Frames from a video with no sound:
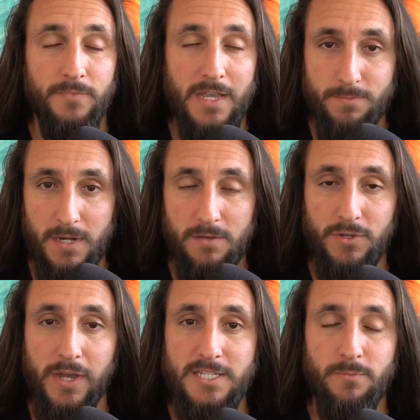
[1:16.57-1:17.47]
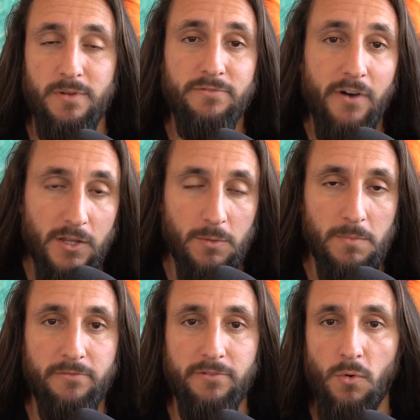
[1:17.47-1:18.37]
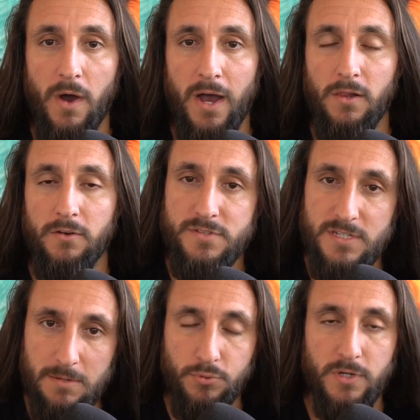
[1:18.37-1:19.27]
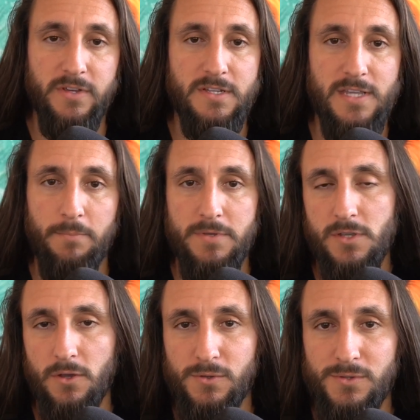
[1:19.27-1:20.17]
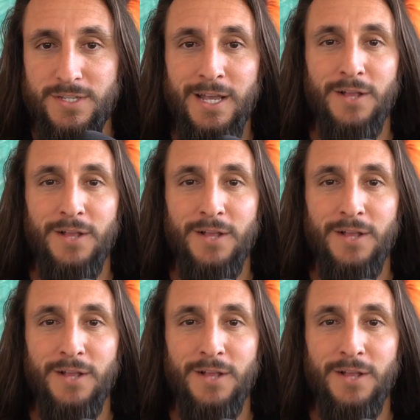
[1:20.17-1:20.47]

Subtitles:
As many of you guys have been following me for a while or have seen previous episodes,